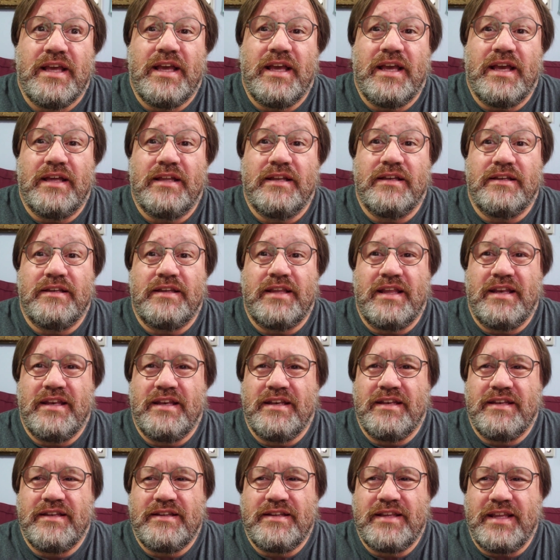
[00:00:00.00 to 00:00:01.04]
and
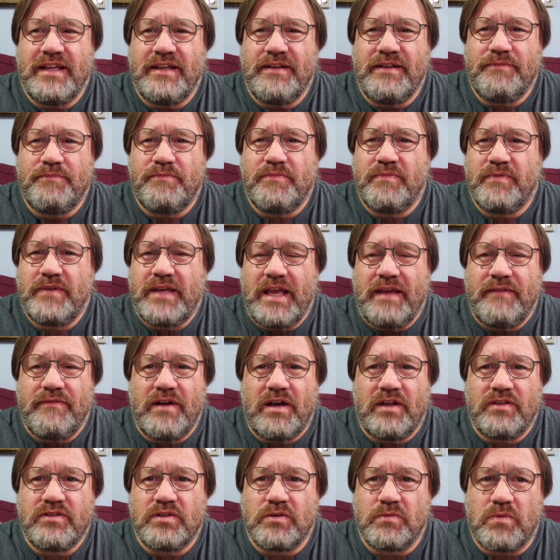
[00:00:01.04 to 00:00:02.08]
then they gave
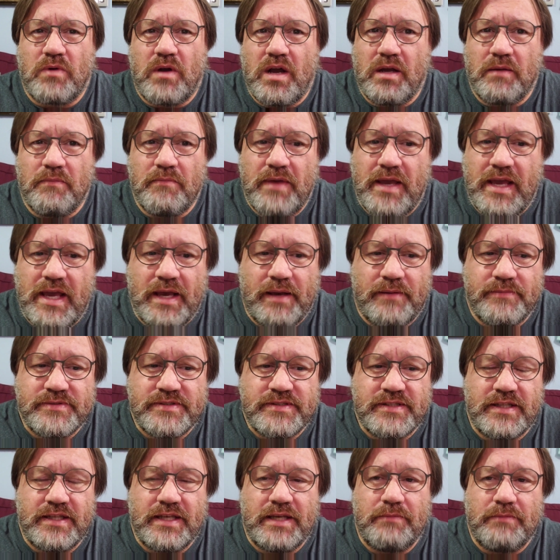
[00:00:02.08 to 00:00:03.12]
out the wrong maps,
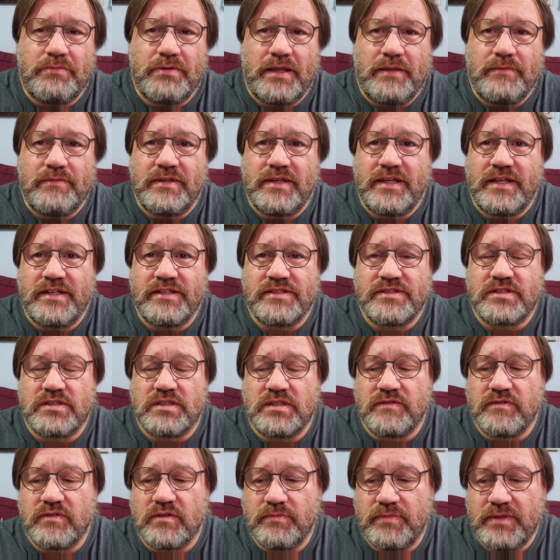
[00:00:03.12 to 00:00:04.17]
and then they blamed it on a
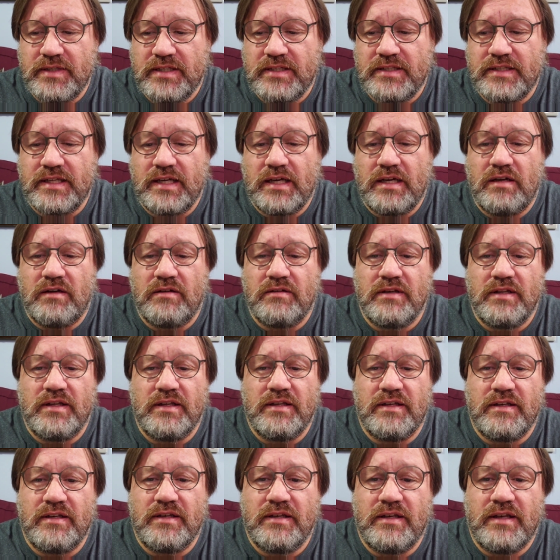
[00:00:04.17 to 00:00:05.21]
server being down,
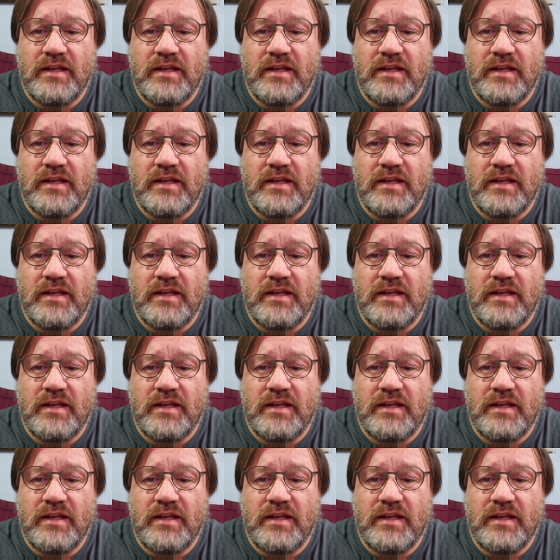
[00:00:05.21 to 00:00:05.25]
and